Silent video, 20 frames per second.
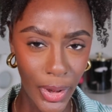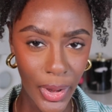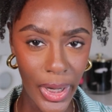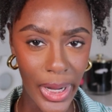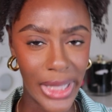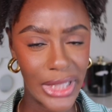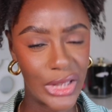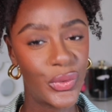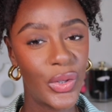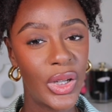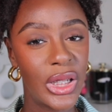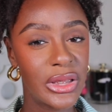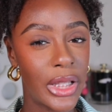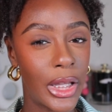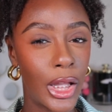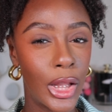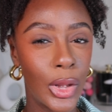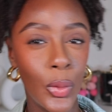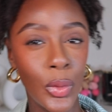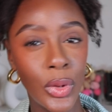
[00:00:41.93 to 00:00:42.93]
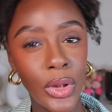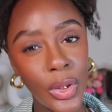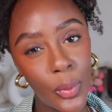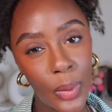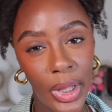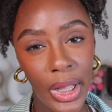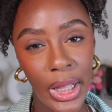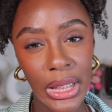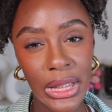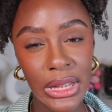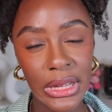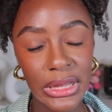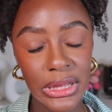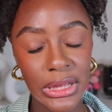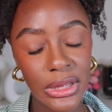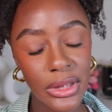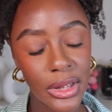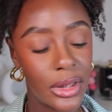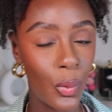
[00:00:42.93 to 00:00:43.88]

as far as like clothing wise